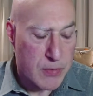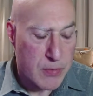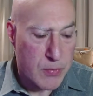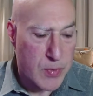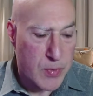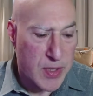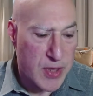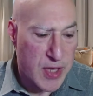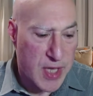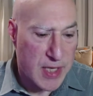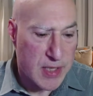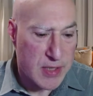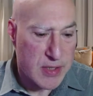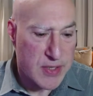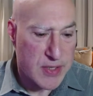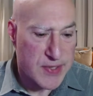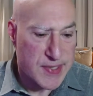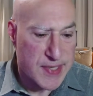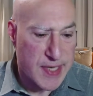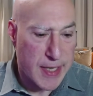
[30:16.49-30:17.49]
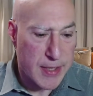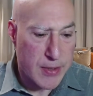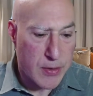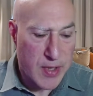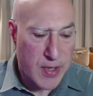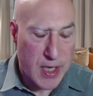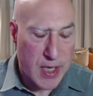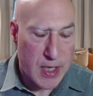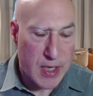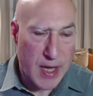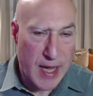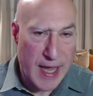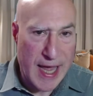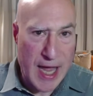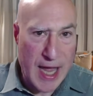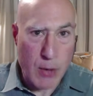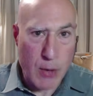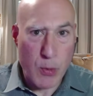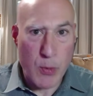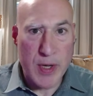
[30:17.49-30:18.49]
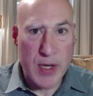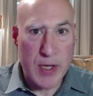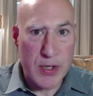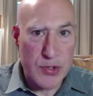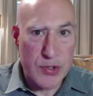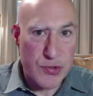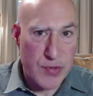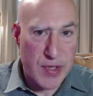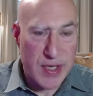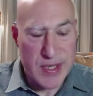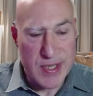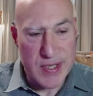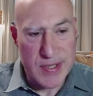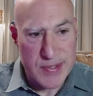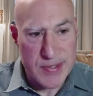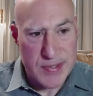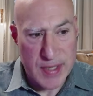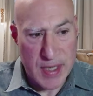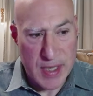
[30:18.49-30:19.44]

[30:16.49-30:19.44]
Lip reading: we then decide, okay, how are we going to treat this?